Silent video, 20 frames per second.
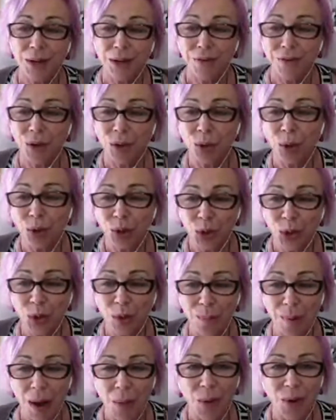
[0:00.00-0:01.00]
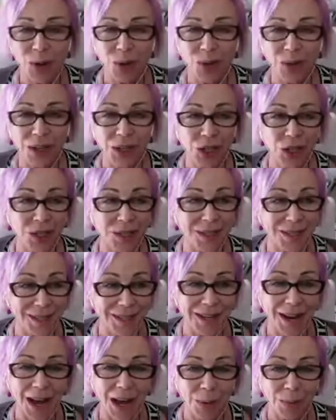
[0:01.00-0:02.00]
you're not sure about what your niche is,
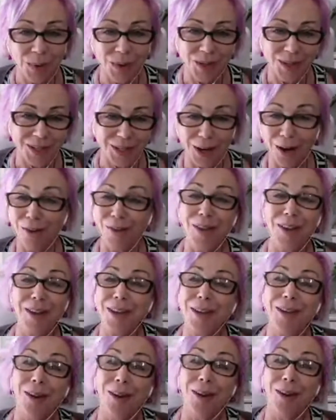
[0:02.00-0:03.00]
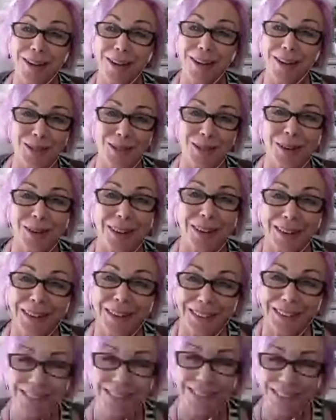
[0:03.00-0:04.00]
start with something you don't like doing,
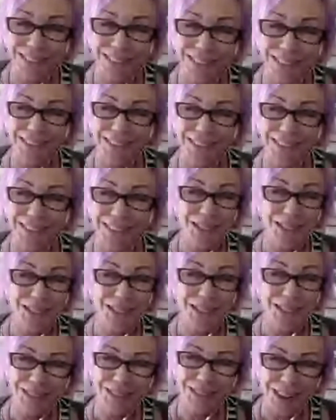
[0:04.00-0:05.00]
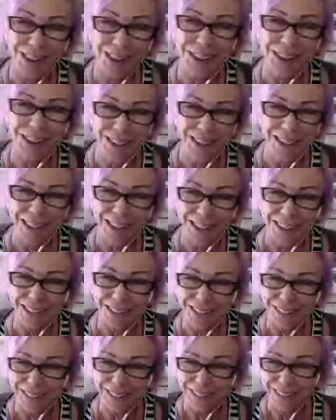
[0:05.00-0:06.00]
right? And you will narrow it down.
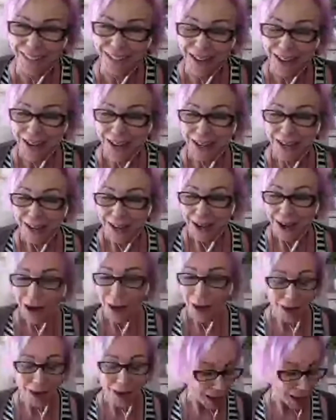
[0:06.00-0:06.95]
Okay,